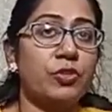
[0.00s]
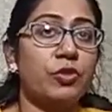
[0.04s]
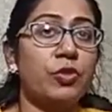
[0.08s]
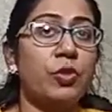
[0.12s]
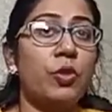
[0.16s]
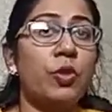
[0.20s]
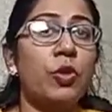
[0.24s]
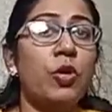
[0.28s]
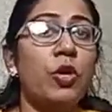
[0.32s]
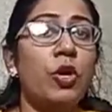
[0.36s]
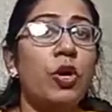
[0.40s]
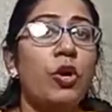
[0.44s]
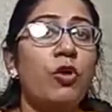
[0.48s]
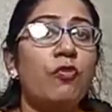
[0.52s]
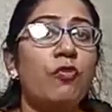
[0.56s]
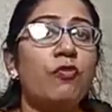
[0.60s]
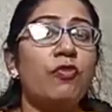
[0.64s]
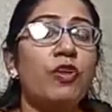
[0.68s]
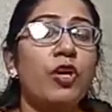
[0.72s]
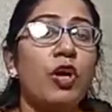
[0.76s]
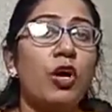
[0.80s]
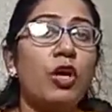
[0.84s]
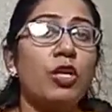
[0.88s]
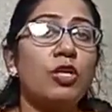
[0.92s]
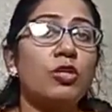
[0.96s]
So we
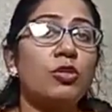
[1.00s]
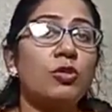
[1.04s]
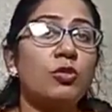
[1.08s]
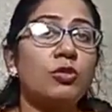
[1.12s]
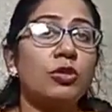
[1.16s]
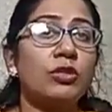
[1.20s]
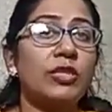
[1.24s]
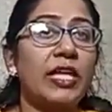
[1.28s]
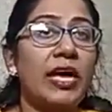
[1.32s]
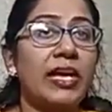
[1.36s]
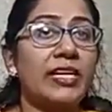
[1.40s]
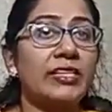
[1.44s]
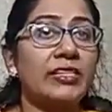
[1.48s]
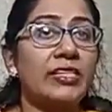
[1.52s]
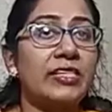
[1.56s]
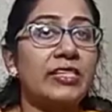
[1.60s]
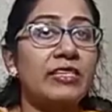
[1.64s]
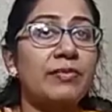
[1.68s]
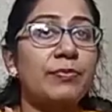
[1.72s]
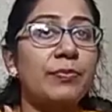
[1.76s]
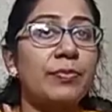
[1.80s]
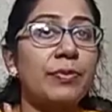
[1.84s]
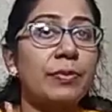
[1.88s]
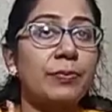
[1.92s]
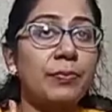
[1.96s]
all know that this
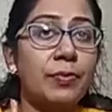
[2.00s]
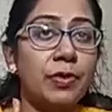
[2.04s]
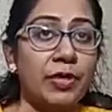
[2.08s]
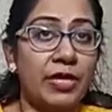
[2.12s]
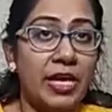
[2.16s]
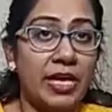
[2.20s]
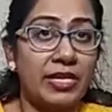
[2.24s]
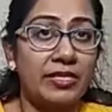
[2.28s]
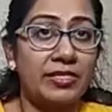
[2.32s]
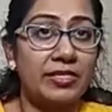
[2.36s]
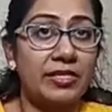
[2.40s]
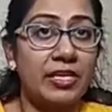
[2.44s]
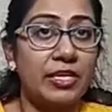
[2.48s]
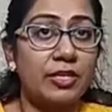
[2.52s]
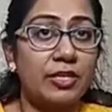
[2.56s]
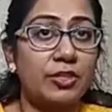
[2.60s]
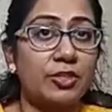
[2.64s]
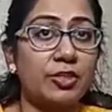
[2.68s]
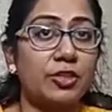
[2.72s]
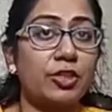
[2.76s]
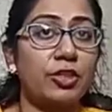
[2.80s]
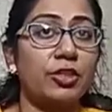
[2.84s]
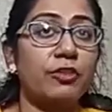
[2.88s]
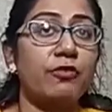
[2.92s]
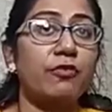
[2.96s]

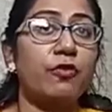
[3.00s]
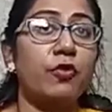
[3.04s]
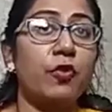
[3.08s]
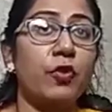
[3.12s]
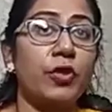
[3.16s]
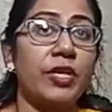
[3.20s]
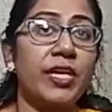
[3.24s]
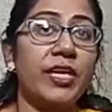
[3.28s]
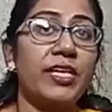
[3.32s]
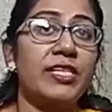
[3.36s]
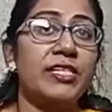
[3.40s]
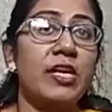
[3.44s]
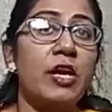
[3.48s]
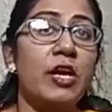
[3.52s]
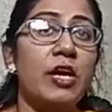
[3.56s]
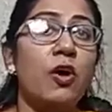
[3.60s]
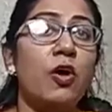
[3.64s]
pronunciation or the phonics